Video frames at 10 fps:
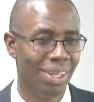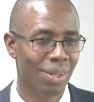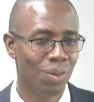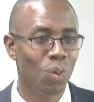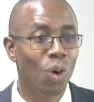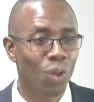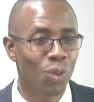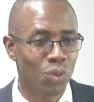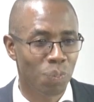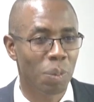to all
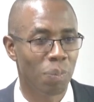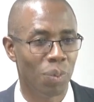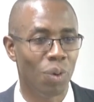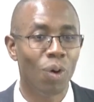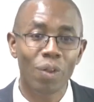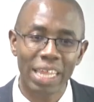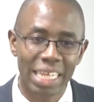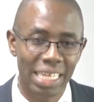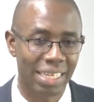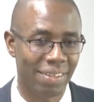those people, all the
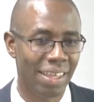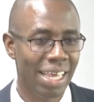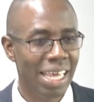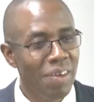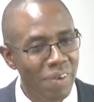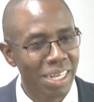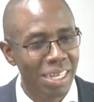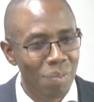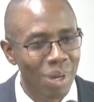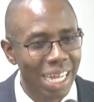kings, even
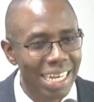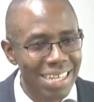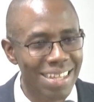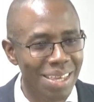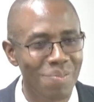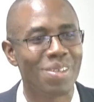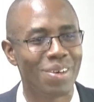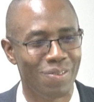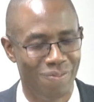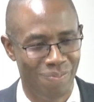Nebuchadnezzar
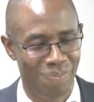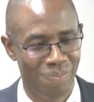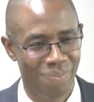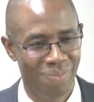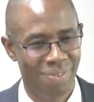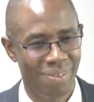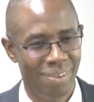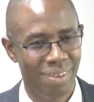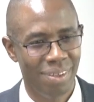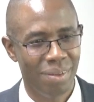himself.
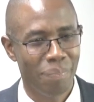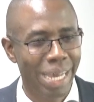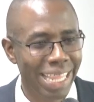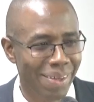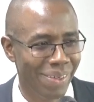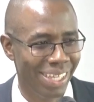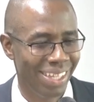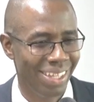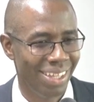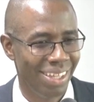By the way,
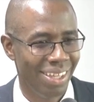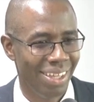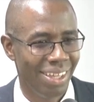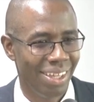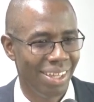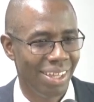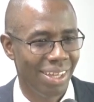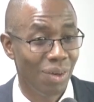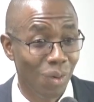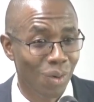
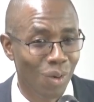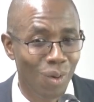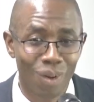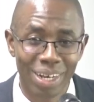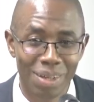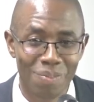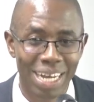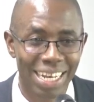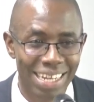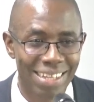God called
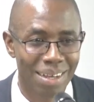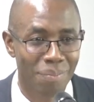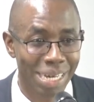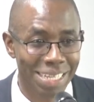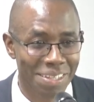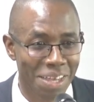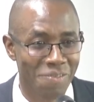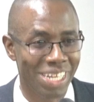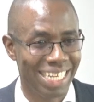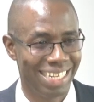Nebuchadnezzar my servant.